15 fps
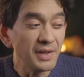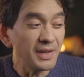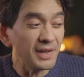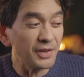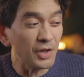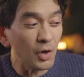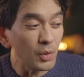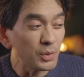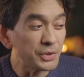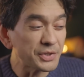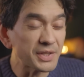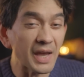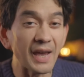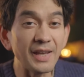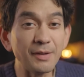in old
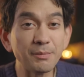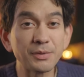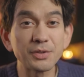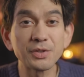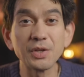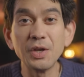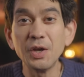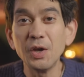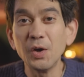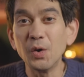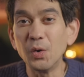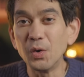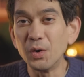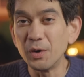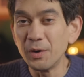tapes
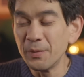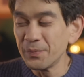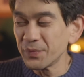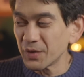or